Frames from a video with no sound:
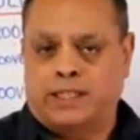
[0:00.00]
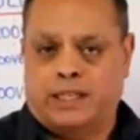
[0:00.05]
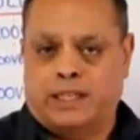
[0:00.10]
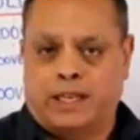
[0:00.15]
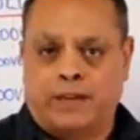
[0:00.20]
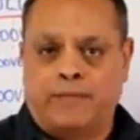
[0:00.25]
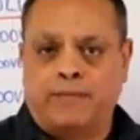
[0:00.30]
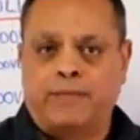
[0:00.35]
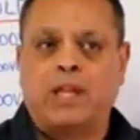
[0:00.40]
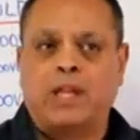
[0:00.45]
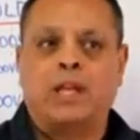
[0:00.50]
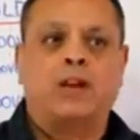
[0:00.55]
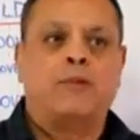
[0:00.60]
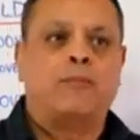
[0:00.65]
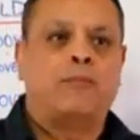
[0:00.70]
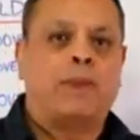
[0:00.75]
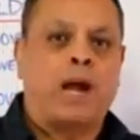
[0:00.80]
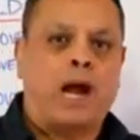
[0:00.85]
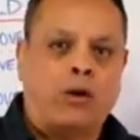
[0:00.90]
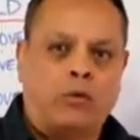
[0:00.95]
that say,
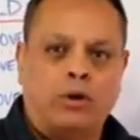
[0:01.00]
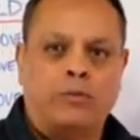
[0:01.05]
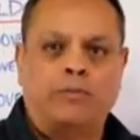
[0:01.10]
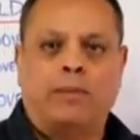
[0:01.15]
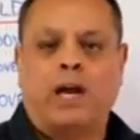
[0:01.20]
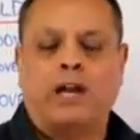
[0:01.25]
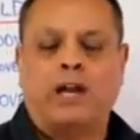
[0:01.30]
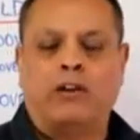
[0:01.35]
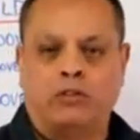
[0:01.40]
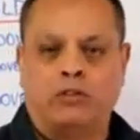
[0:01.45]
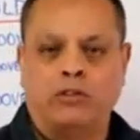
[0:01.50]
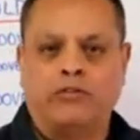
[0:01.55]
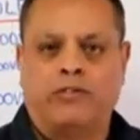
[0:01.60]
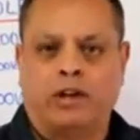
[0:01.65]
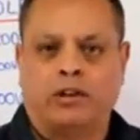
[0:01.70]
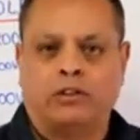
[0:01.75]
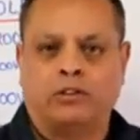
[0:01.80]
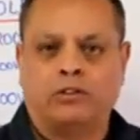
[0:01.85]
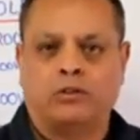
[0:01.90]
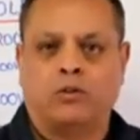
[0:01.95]
powered by
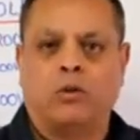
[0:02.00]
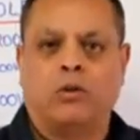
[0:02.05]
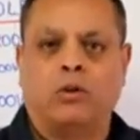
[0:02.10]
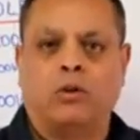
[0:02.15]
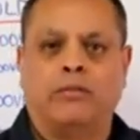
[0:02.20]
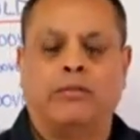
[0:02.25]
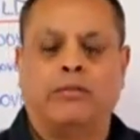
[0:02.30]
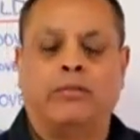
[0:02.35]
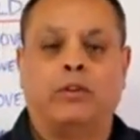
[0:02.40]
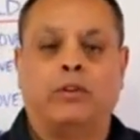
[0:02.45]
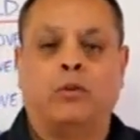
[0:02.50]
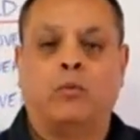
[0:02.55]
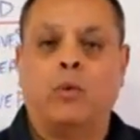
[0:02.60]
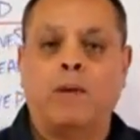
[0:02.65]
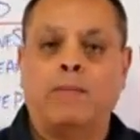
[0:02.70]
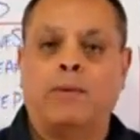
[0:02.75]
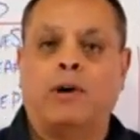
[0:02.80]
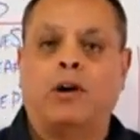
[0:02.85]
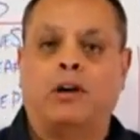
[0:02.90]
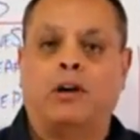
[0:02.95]
GrooveFunnels, or the
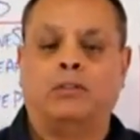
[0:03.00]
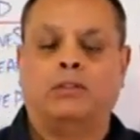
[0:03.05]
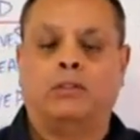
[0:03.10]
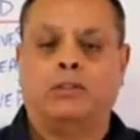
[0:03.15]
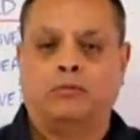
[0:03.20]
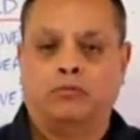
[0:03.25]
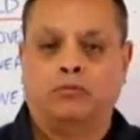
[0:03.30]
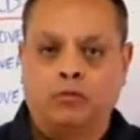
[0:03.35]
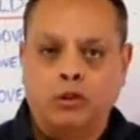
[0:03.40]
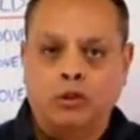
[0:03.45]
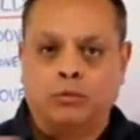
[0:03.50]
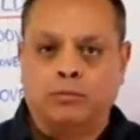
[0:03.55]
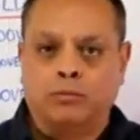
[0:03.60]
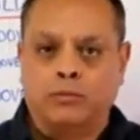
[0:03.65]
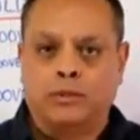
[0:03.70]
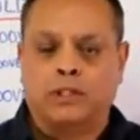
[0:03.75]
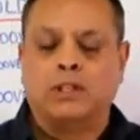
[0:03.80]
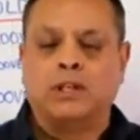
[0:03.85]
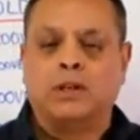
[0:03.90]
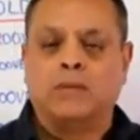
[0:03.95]
webinar
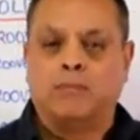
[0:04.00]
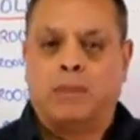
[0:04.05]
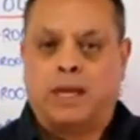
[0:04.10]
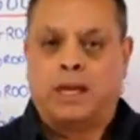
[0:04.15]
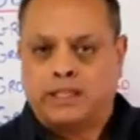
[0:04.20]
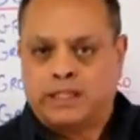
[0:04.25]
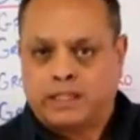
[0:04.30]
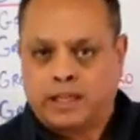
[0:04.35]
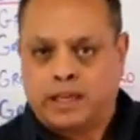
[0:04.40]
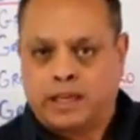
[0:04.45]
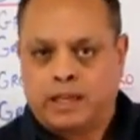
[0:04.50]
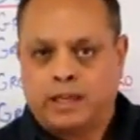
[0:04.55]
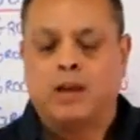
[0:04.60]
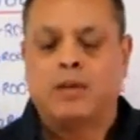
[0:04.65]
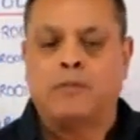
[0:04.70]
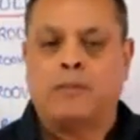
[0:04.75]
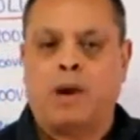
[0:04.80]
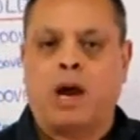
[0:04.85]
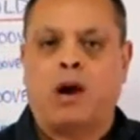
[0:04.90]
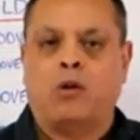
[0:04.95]
rooms might say
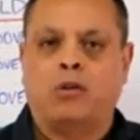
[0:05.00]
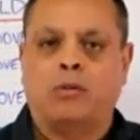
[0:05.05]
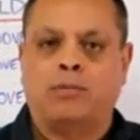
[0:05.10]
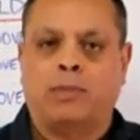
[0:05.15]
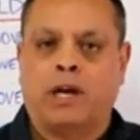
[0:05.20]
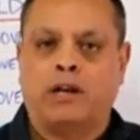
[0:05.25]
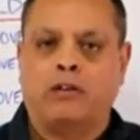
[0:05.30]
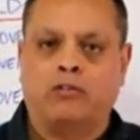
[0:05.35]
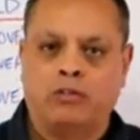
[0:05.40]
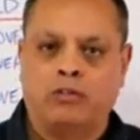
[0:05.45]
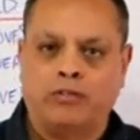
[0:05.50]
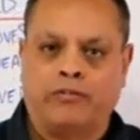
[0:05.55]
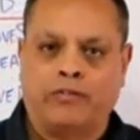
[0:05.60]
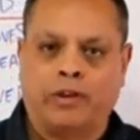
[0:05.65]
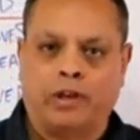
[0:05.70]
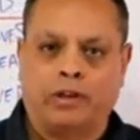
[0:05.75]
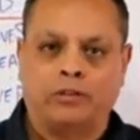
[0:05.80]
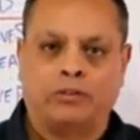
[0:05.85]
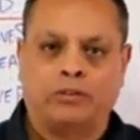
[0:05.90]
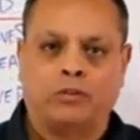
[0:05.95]
powered by
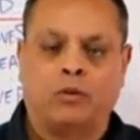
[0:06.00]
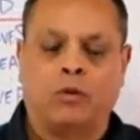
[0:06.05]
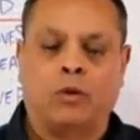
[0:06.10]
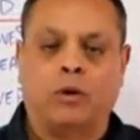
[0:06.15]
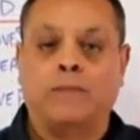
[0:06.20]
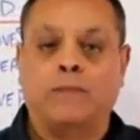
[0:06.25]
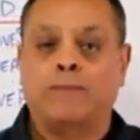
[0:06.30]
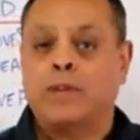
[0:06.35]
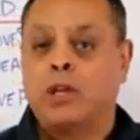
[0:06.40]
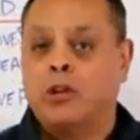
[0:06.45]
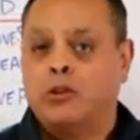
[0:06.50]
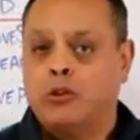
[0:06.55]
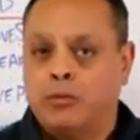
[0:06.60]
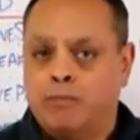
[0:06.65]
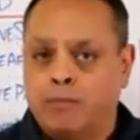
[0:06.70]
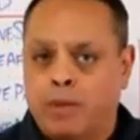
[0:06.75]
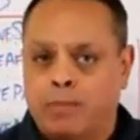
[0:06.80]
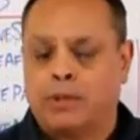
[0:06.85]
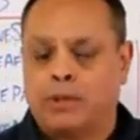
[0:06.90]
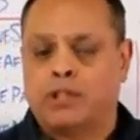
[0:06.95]
GrooveFunnels, or
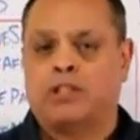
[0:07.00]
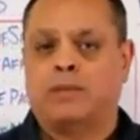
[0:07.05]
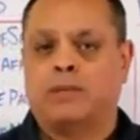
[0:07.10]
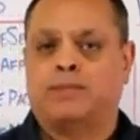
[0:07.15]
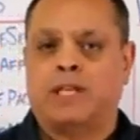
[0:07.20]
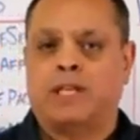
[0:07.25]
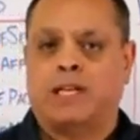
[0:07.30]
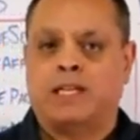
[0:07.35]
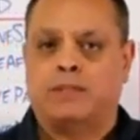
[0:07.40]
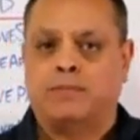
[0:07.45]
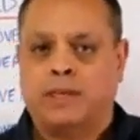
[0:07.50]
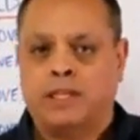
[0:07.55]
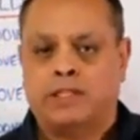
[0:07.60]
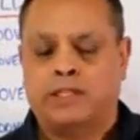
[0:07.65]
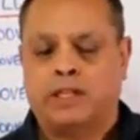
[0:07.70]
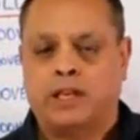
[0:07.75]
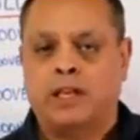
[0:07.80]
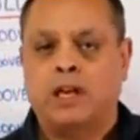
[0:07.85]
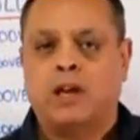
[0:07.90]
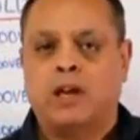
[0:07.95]
your membership sites may
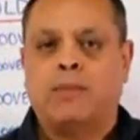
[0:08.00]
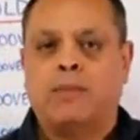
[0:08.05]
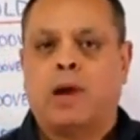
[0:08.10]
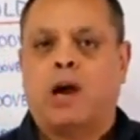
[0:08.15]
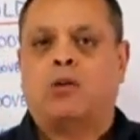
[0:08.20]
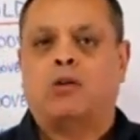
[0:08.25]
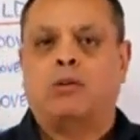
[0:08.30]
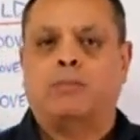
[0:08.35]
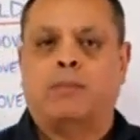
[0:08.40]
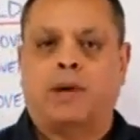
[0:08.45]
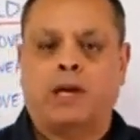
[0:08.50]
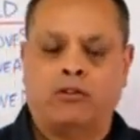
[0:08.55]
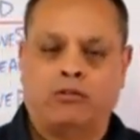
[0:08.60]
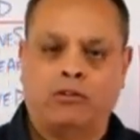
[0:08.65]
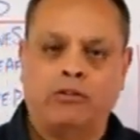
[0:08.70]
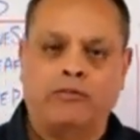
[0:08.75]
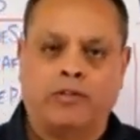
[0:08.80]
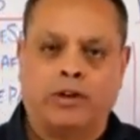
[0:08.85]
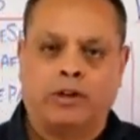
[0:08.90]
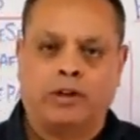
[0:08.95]
say powered by
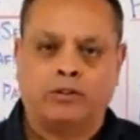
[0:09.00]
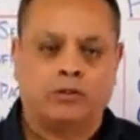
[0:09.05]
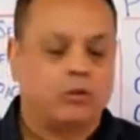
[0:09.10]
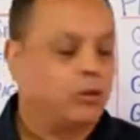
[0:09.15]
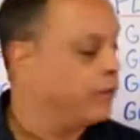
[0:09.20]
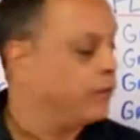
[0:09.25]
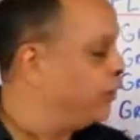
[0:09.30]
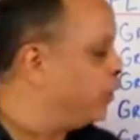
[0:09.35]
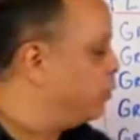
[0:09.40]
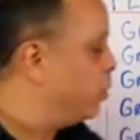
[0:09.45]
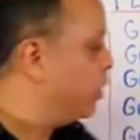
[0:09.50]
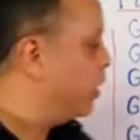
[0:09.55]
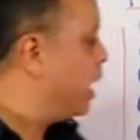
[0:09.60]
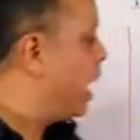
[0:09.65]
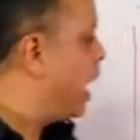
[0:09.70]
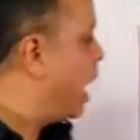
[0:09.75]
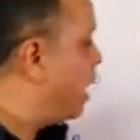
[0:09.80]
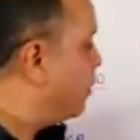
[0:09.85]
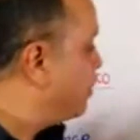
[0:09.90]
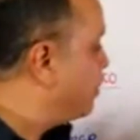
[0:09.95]
GrooveFunnels, or if you want to
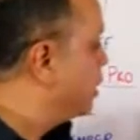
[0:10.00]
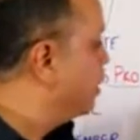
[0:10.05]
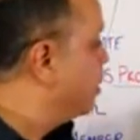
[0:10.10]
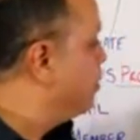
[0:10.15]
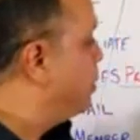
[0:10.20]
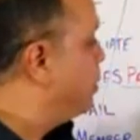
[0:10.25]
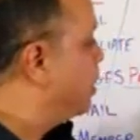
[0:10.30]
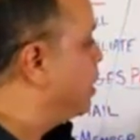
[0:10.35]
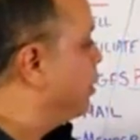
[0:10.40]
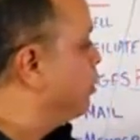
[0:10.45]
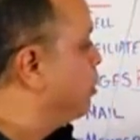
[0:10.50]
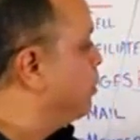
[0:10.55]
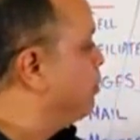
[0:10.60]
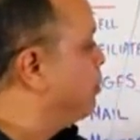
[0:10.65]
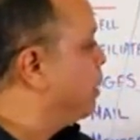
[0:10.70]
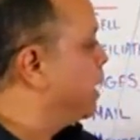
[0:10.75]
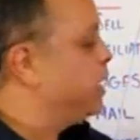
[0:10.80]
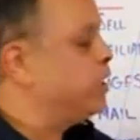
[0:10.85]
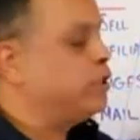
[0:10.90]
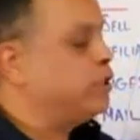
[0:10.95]
optionally put on
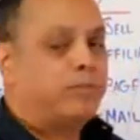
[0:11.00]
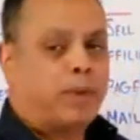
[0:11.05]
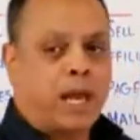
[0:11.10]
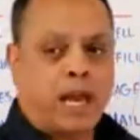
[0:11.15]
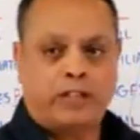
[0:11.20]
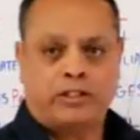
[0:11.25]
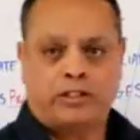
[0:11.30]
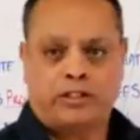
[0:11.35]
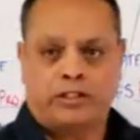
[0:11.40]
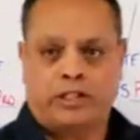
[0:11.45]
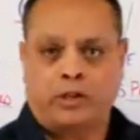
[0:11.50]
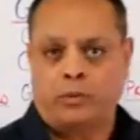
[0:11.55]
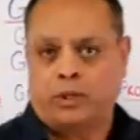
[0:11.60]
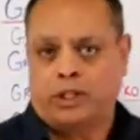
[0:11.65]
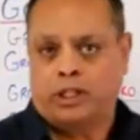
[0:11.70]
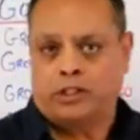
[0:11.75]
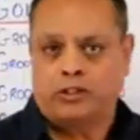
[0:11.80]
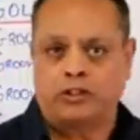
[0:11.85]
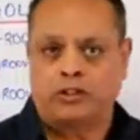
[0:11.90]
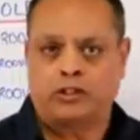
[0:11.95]
your page badges that we
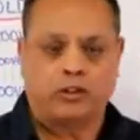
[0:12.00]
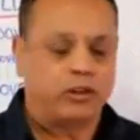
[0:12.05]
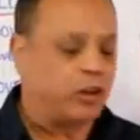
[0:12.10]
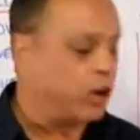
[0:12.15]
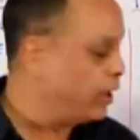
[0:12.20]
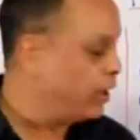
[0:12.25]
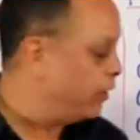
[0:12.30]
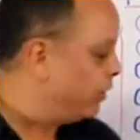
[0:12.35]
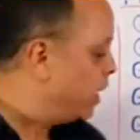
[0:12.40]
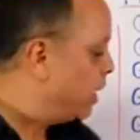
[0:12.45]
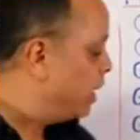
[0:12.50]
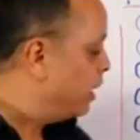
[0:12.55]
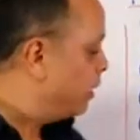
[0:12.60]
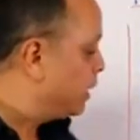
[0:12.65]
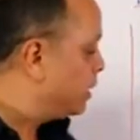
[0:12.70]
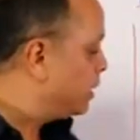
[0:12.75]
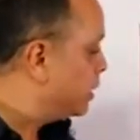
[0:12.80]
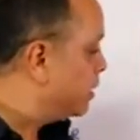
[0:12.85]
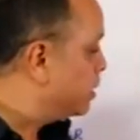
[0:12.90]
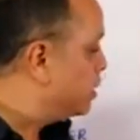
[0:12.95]
let you turn on
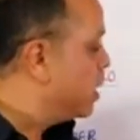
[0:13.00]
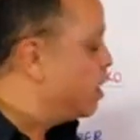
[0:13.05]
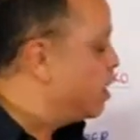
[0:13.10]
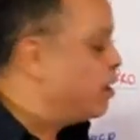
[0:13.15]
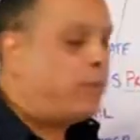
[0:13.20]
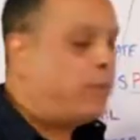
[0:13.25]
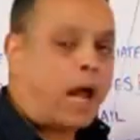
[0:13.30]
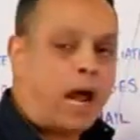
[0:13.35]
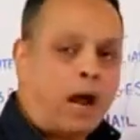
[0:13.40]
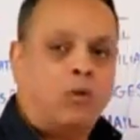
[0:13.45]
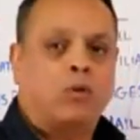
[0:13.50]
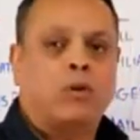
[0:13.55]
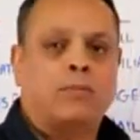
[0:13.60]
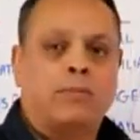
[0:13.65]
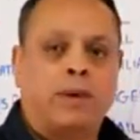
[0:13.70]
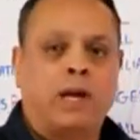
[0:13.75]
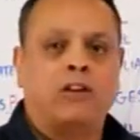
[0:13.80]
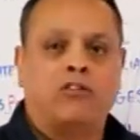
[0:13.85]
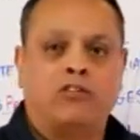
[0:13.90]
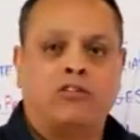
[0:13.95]
that says powered
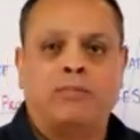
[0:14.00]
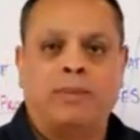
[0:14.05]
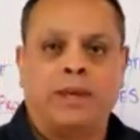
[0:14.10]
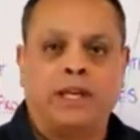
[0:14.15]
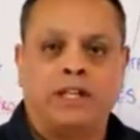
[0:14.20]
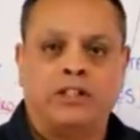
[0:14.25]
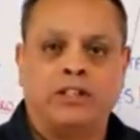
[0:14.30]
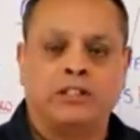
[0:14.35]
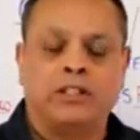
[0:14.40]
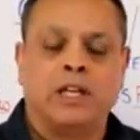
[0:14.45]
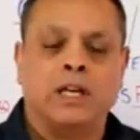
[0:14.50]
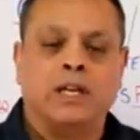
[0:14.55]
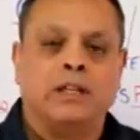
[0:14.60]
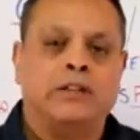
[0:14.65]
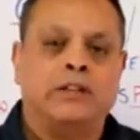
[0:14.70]
by Groove Pages.